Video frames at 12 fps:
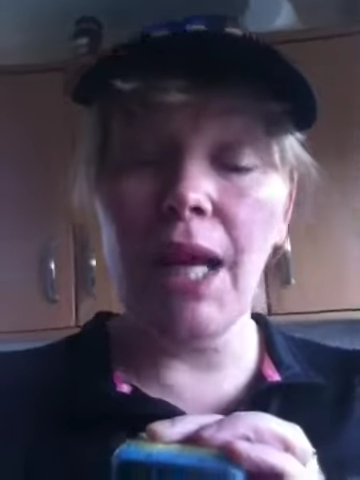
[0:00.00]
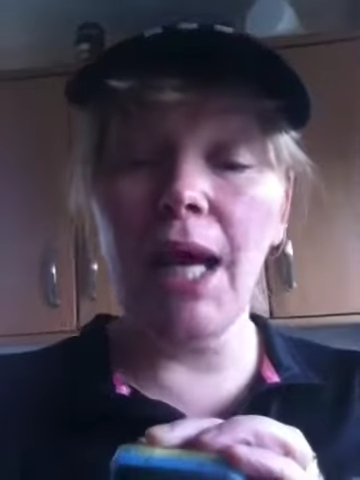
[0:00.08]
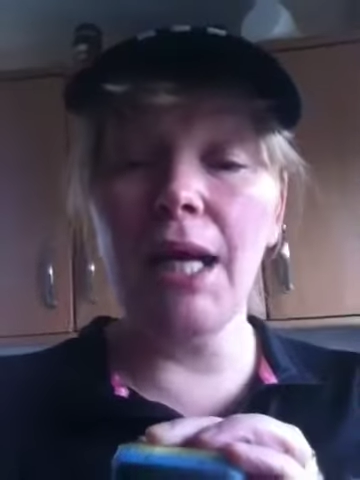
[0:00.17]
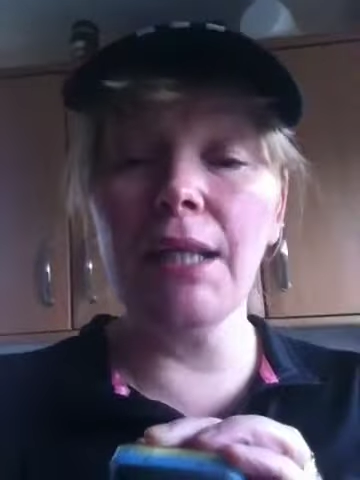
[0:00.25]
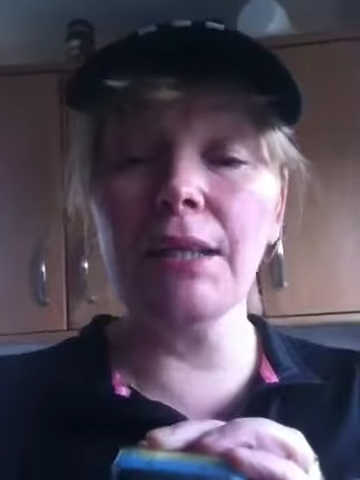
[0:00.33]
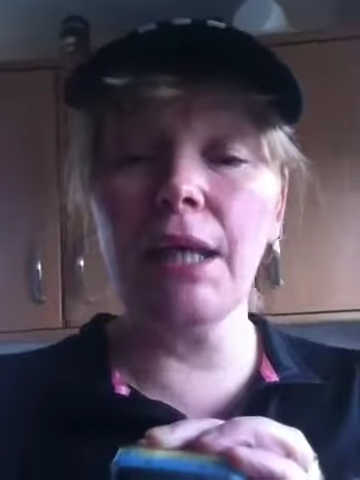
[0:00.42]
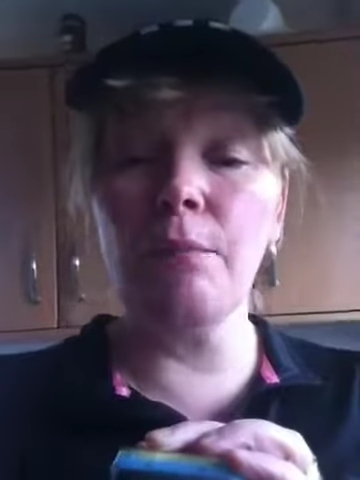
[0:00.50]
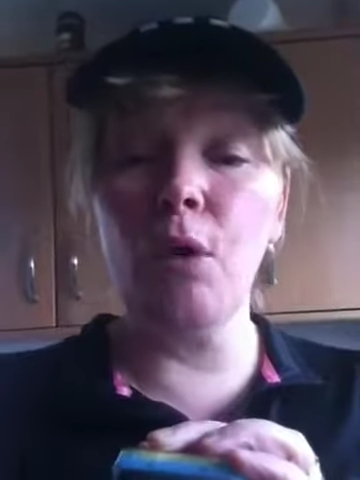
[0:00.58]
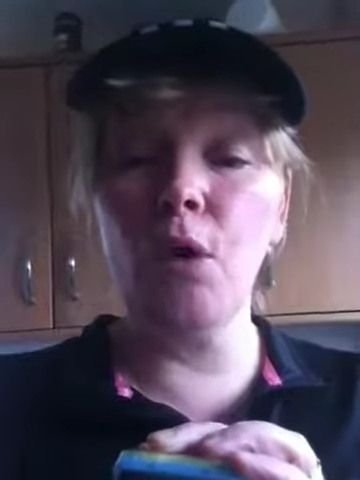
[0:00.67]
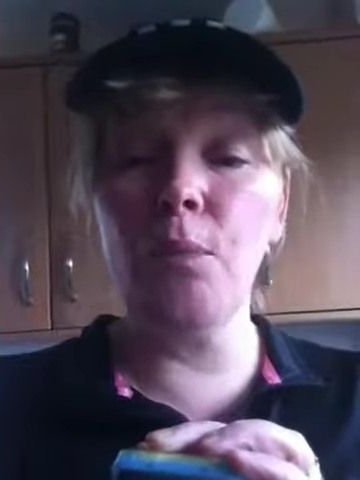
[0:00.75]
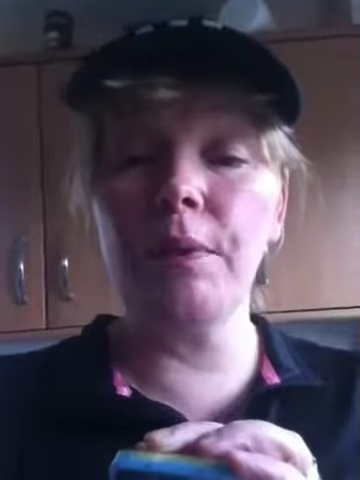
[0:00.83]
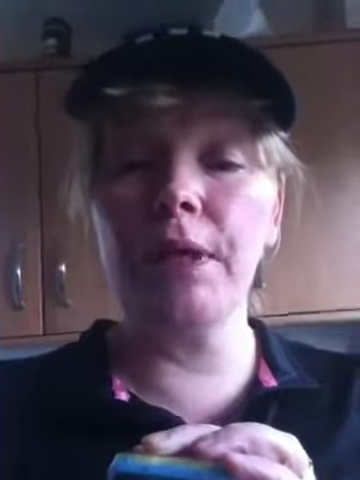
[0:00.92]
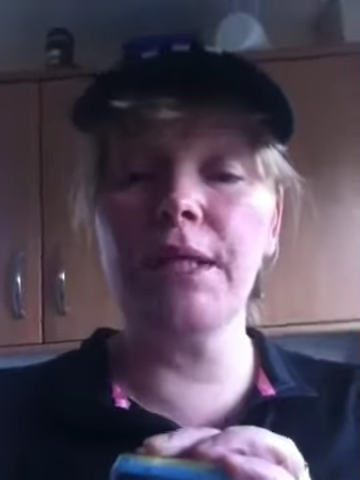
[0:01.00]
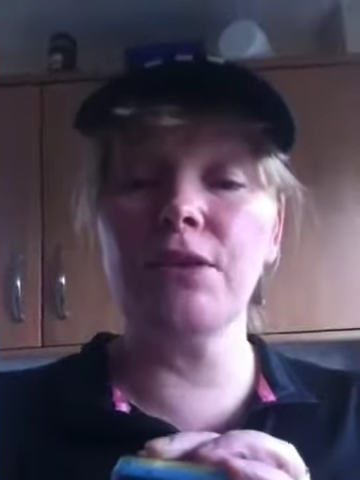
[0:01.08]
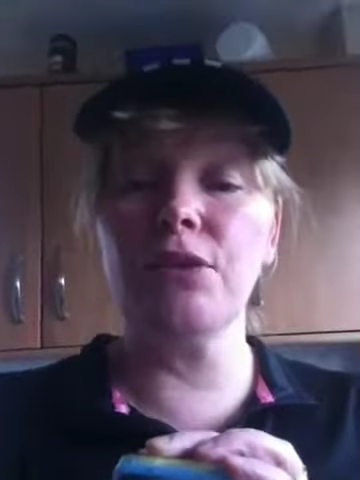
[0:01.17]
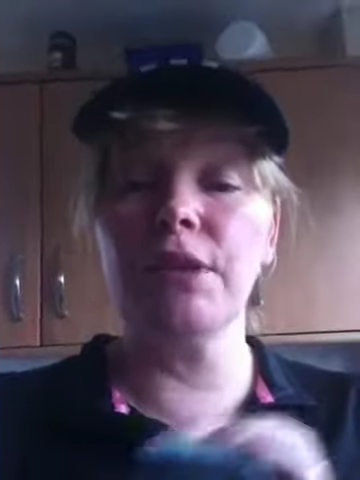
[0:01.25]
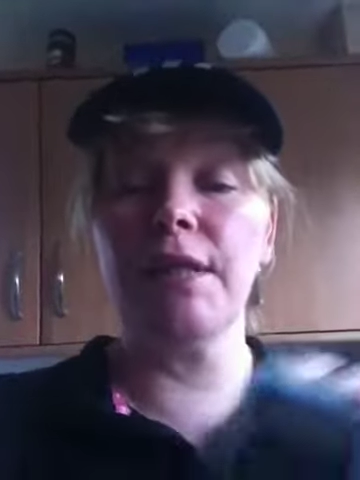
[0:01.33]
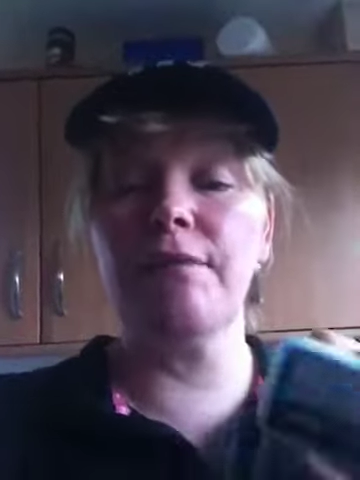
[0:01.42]
and I'm hoping
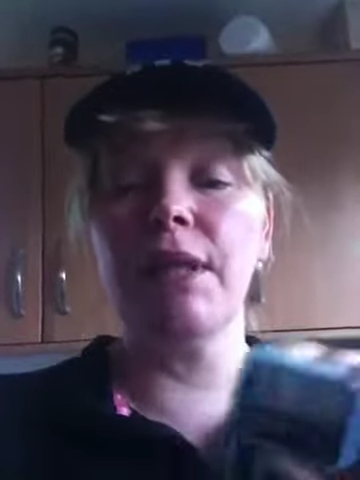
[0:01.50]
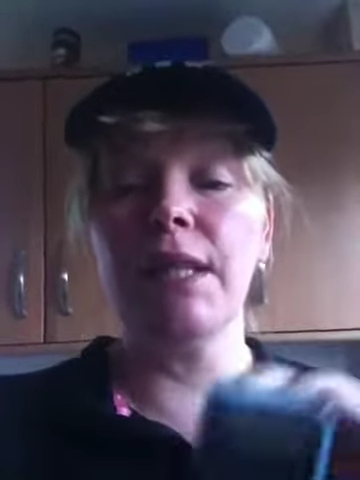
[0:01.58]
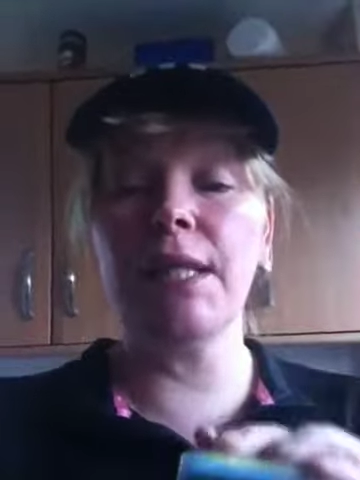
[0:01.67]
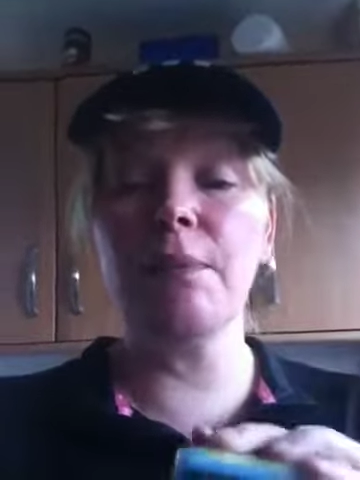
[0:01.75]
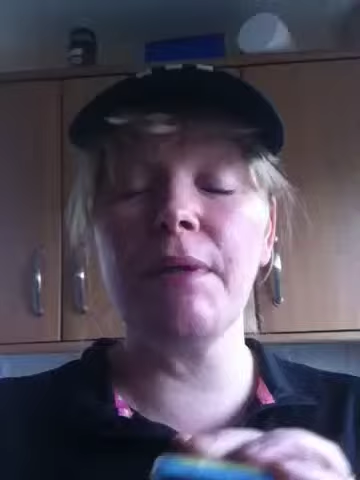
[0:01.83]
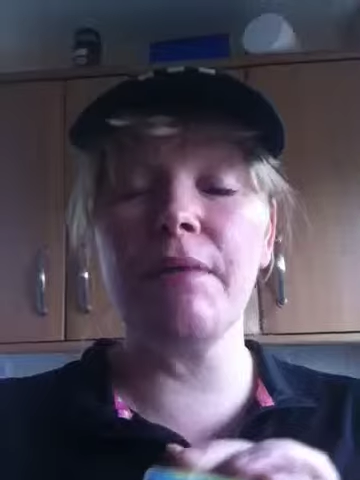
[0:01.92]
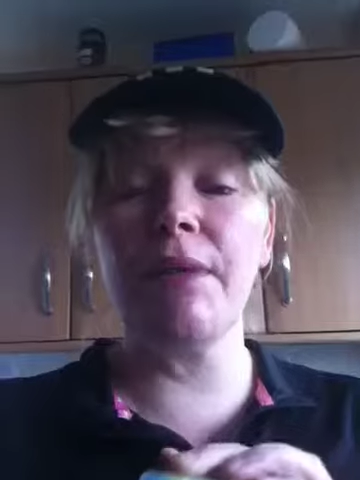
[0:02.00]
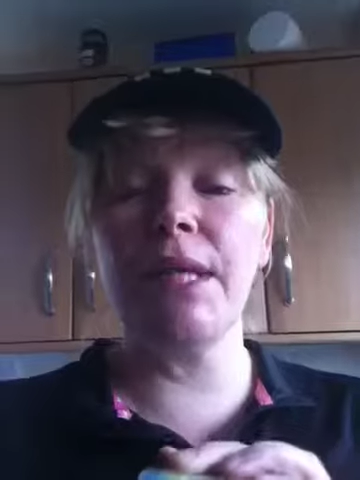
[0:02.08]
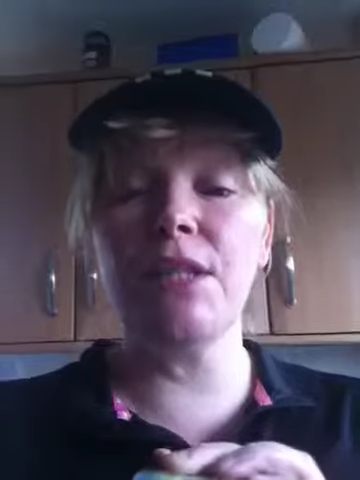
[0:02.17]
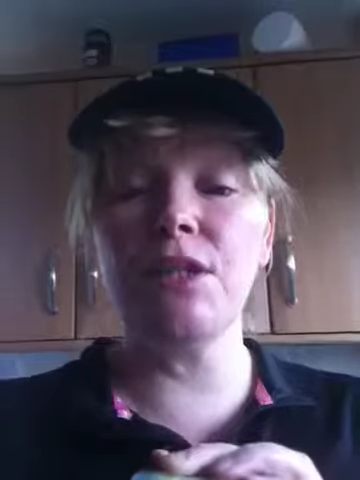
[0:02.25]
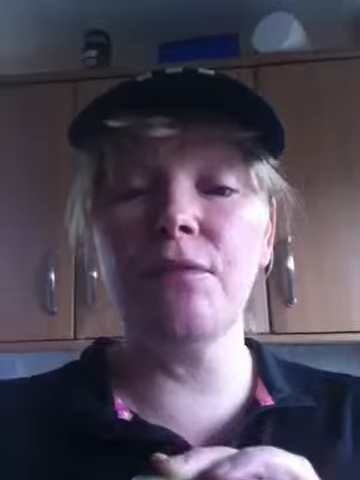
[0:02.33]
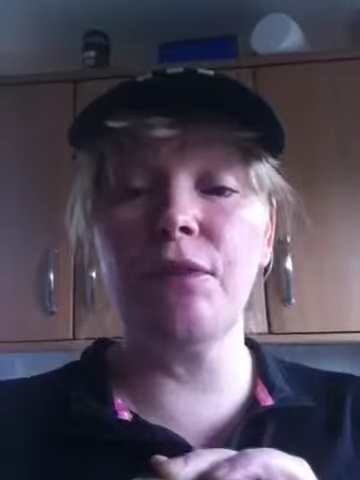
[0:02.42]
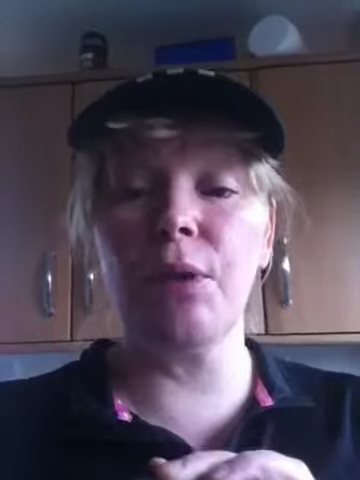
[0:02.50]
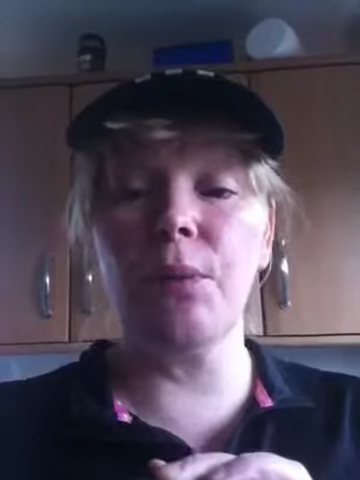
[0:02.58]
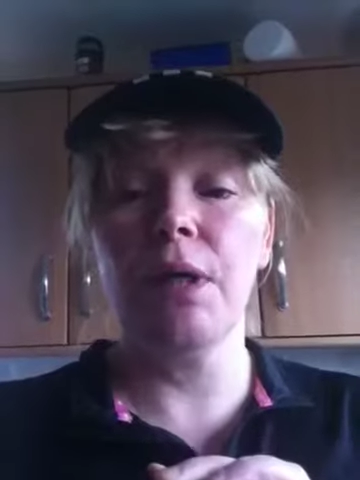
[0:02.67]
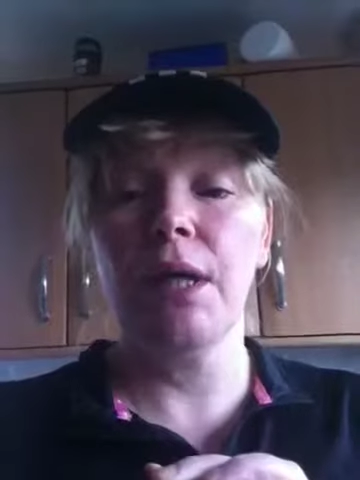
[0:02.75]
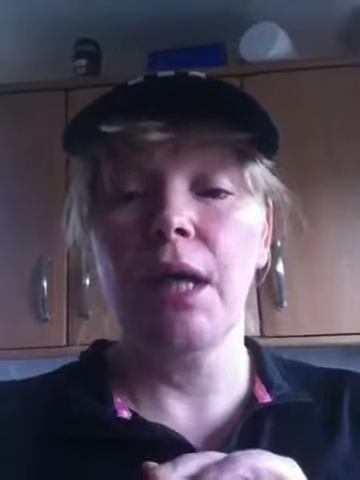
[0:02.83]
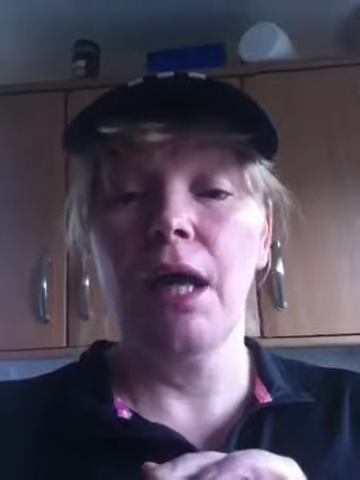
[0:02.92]
he's going to give a little bit of an interview